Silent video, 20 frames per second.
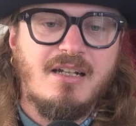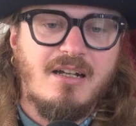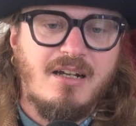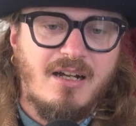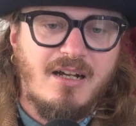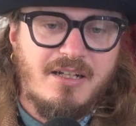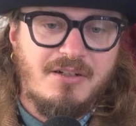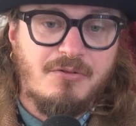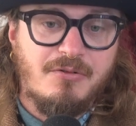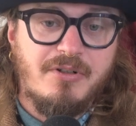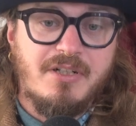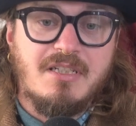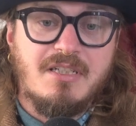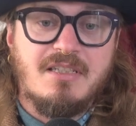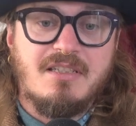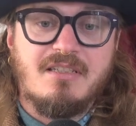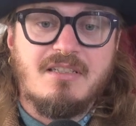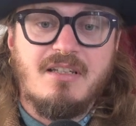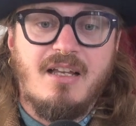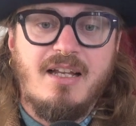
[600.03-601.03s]
I'd already
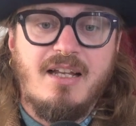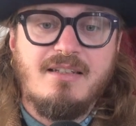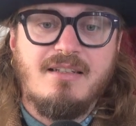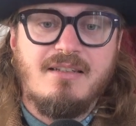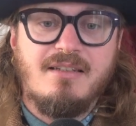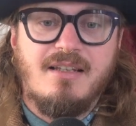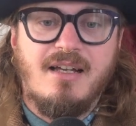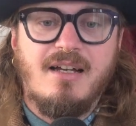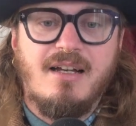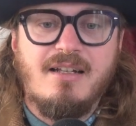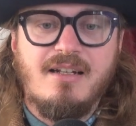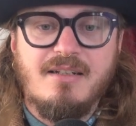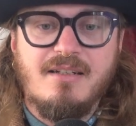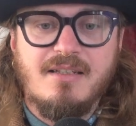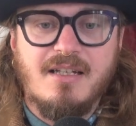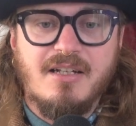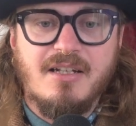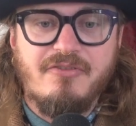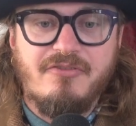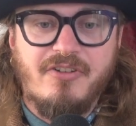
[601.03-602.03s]
decided that, and
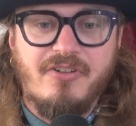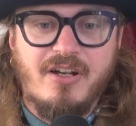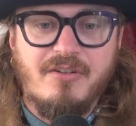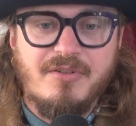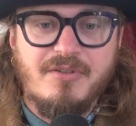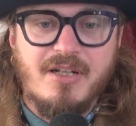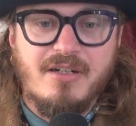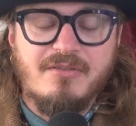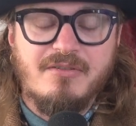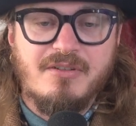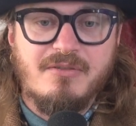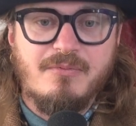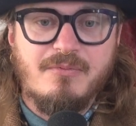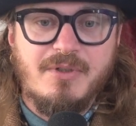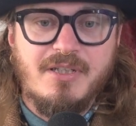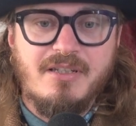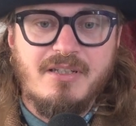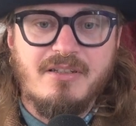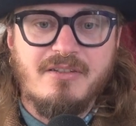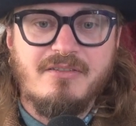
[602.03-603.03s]
then I found out that
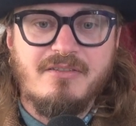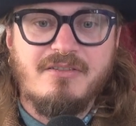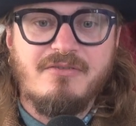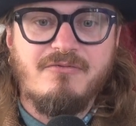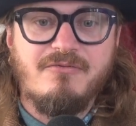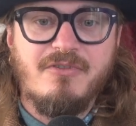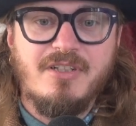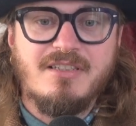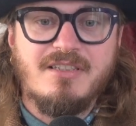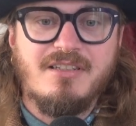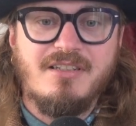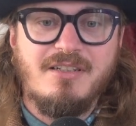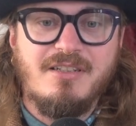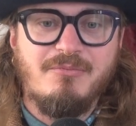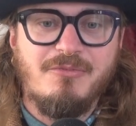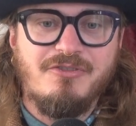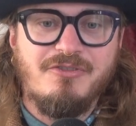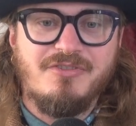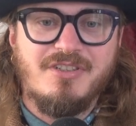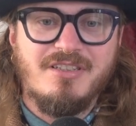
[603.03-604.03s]
we had recently
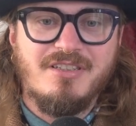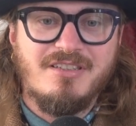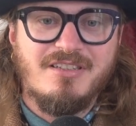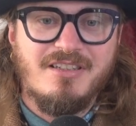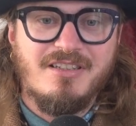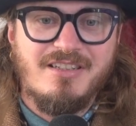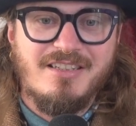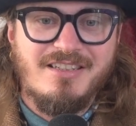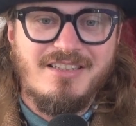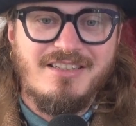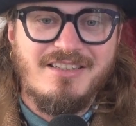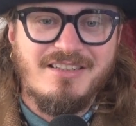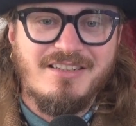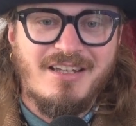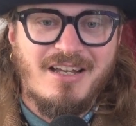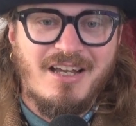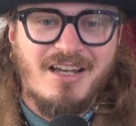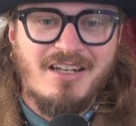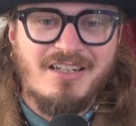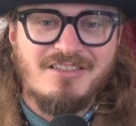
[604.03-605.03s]
moved into the
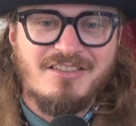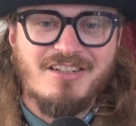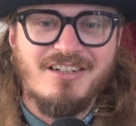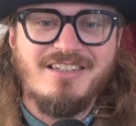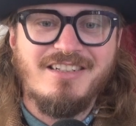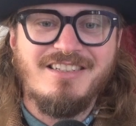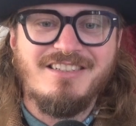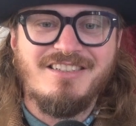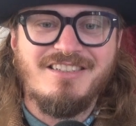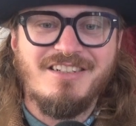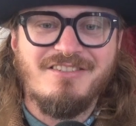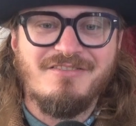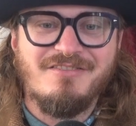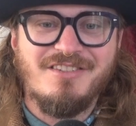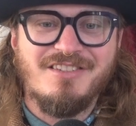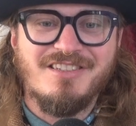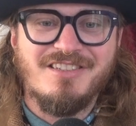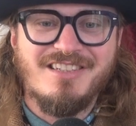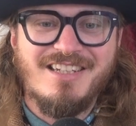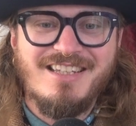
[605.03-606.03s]
Chinese Year of
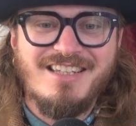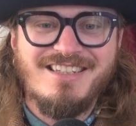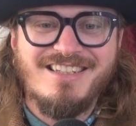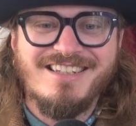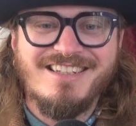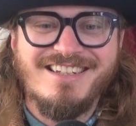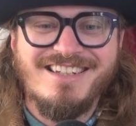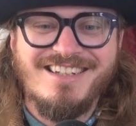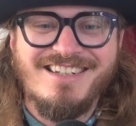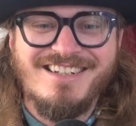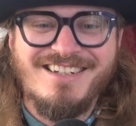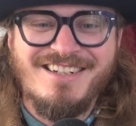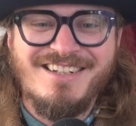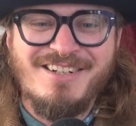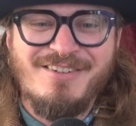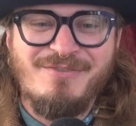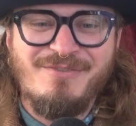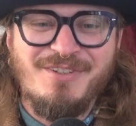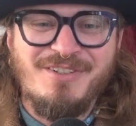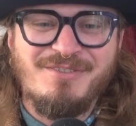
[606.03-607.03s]
the Snake,
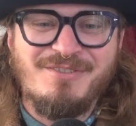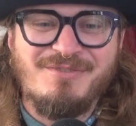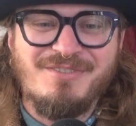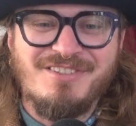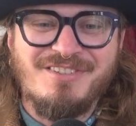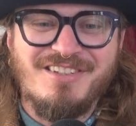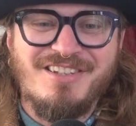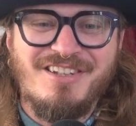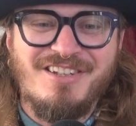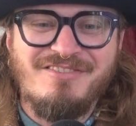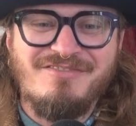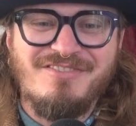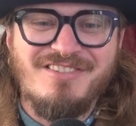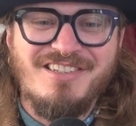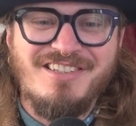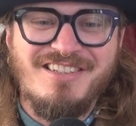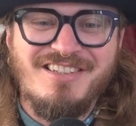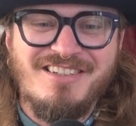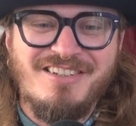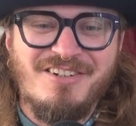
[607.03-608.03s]
which was a
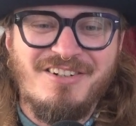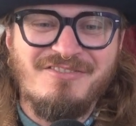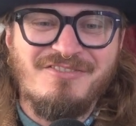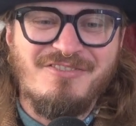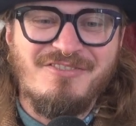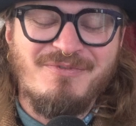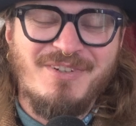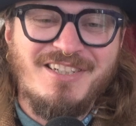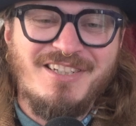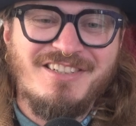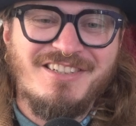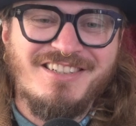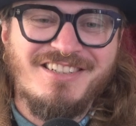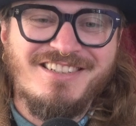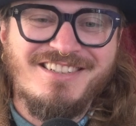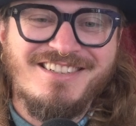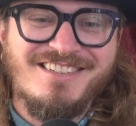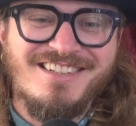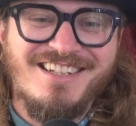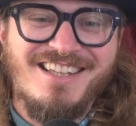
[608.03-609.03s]
lovely
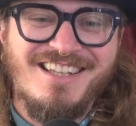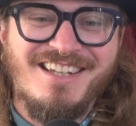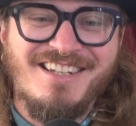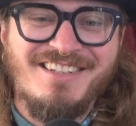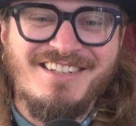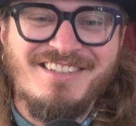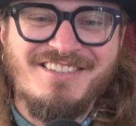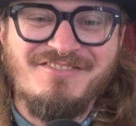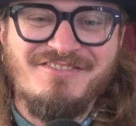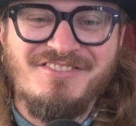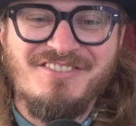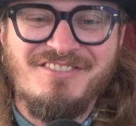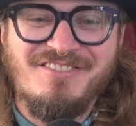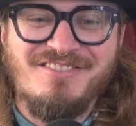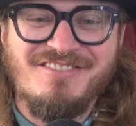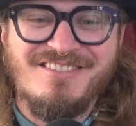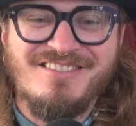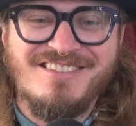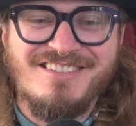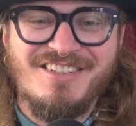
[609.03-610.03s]
confirmation. If you
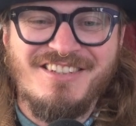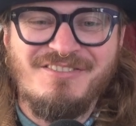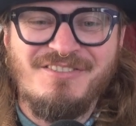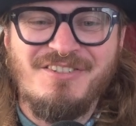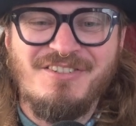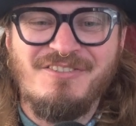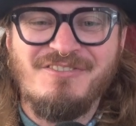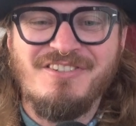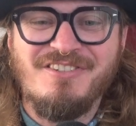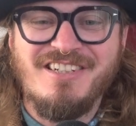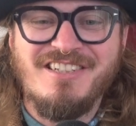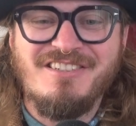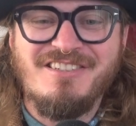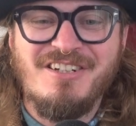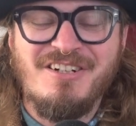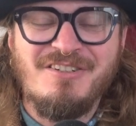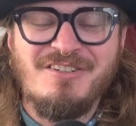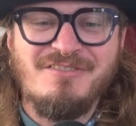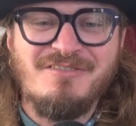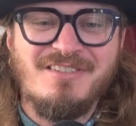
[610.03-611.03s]
don't already
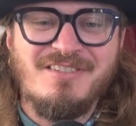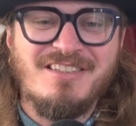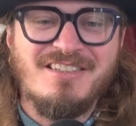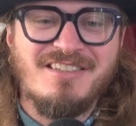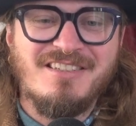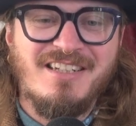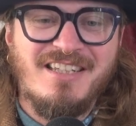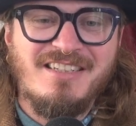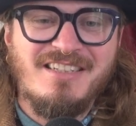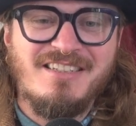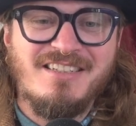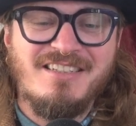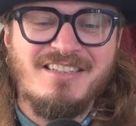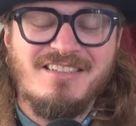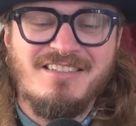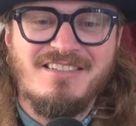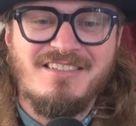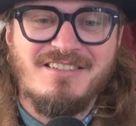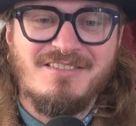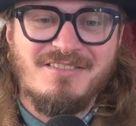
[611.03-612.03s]
know, the snake
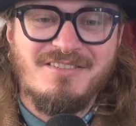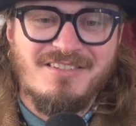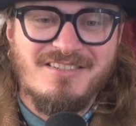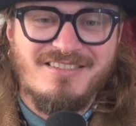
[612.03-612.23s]
is